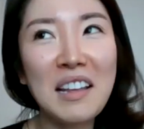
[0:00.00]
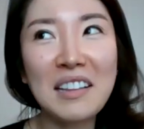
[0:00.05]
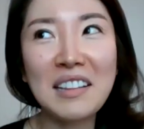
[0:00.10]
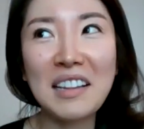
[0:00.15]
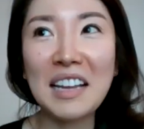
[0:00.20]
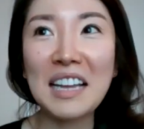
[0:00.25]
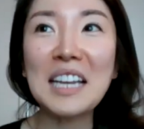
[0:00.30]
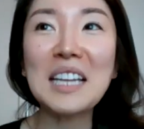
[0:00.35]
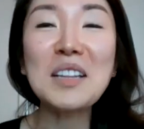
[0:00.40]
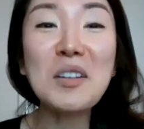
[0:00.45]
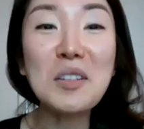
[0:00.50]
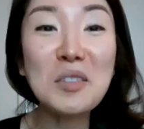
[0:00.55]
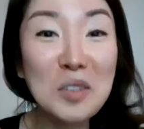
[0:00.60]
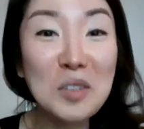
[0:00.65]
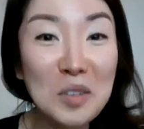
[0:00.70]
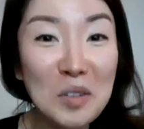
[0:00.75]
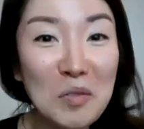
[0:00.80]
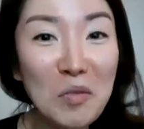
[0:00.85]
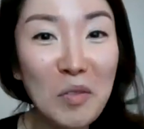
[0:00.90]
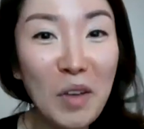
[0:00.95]
like in a
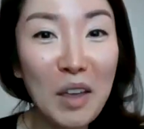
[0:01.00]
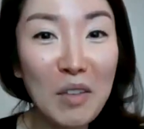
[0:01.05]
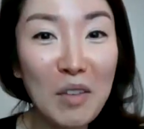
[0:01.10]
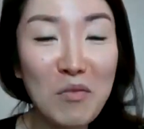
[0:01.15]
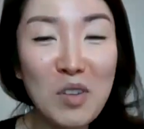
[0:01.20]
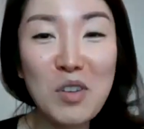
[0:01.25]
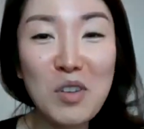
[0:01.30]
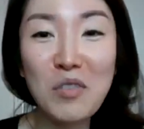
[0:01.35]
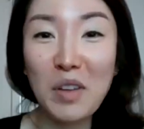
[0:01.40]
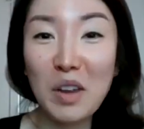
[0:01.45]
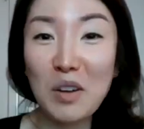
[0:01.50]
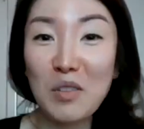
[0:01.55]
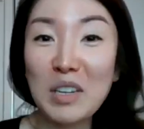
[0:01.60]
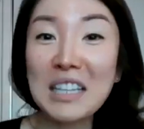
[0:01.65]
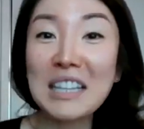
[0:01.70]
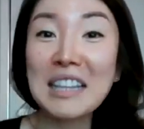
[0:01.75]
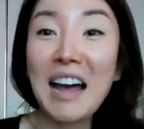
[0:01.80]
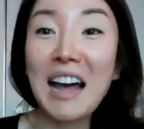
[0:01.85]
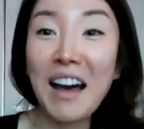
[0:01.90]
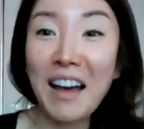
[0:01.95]
good way, we are very
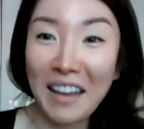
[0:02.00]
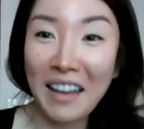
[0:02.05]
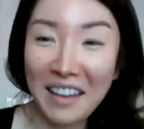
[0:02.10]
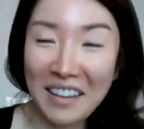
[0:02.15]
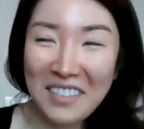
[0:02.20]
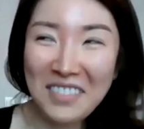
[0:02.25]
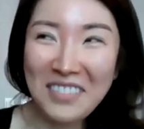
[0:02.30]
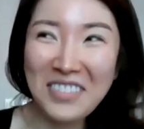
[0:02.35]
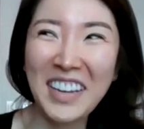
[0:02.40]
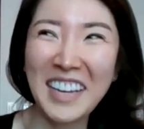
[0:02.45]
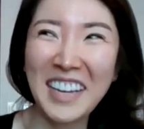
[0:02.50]
naive.